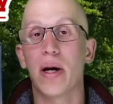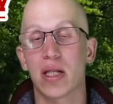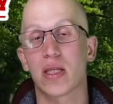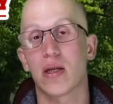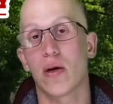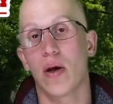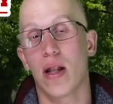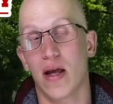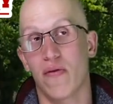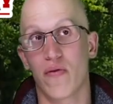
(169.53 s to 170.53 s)
But,
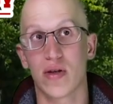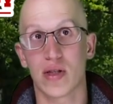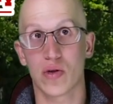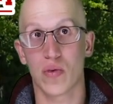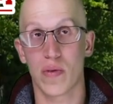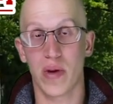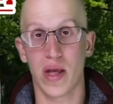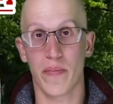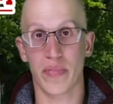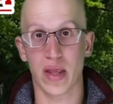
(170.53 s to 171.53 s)
like for instance with
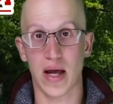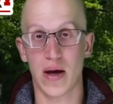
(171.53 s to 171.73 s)
me,